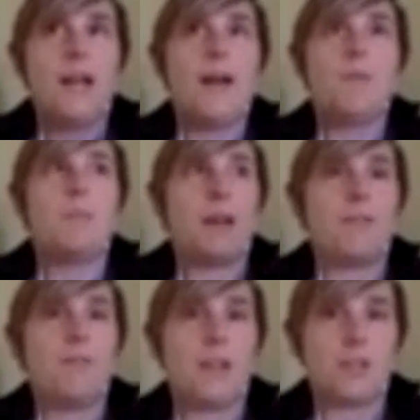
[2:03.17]
And my
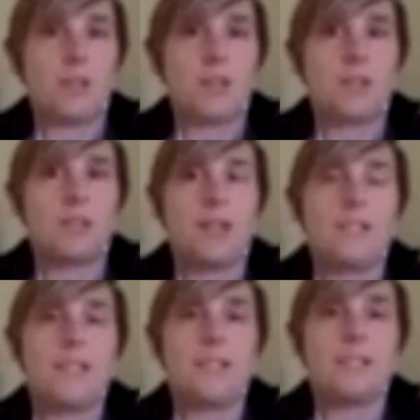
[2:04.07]
advisor,
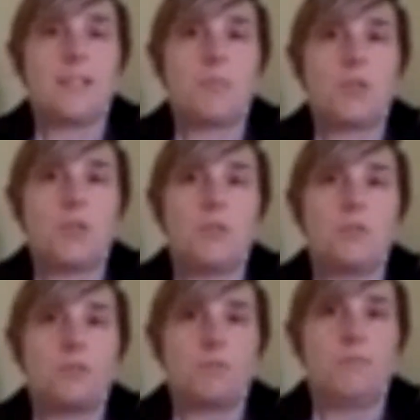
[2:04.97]
Dan Zittimer,
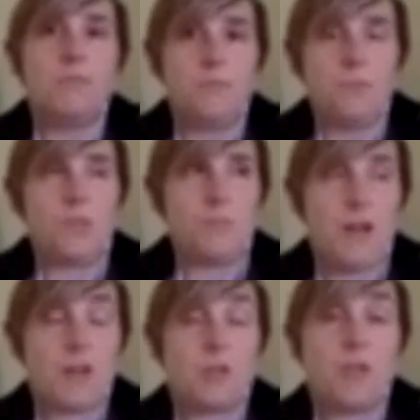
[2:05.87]
was
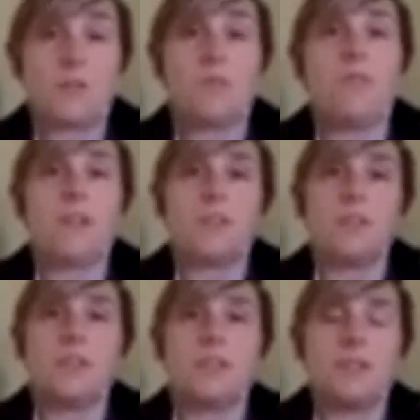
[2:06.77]
my undergraduate
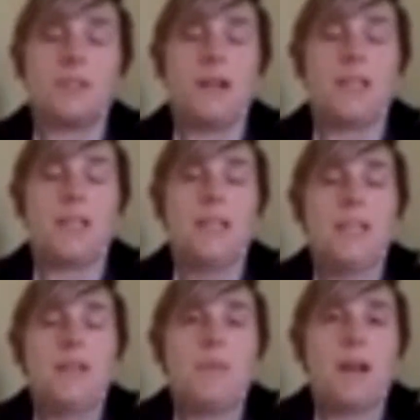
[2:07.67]
advisor and still my
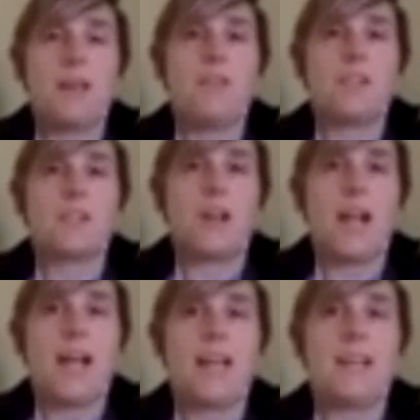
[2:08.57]
advisor,
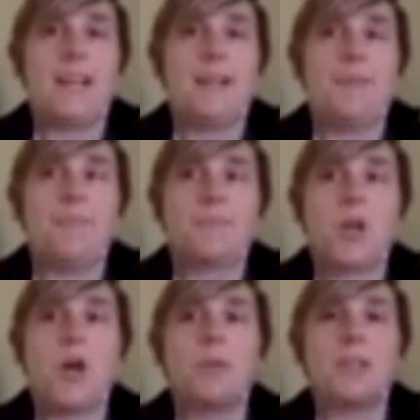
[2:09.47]
had
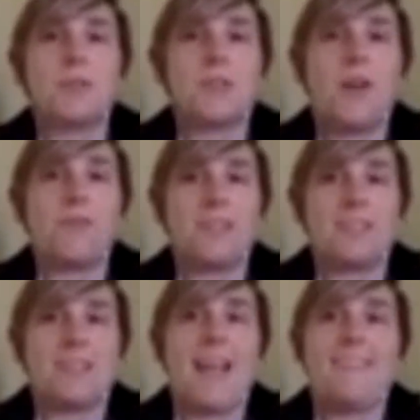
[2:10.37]
called me into his
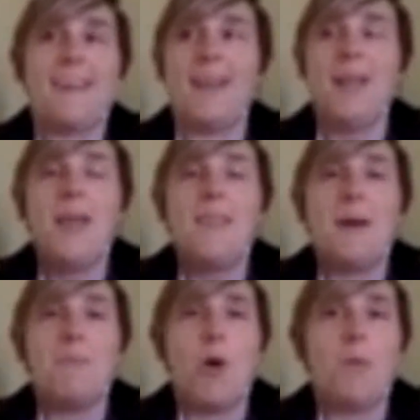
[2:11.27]
office, and I had
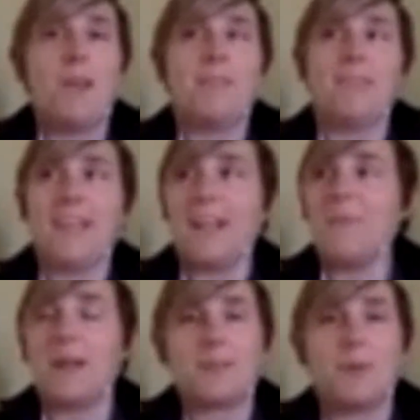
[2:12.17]
that moment of like,
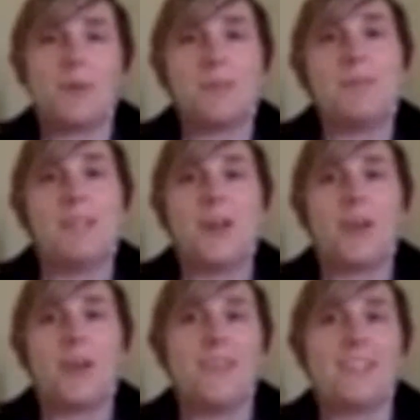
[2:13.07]
I'm not supposed to be
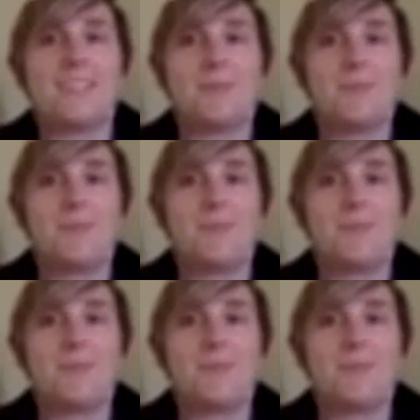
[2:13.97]
nervous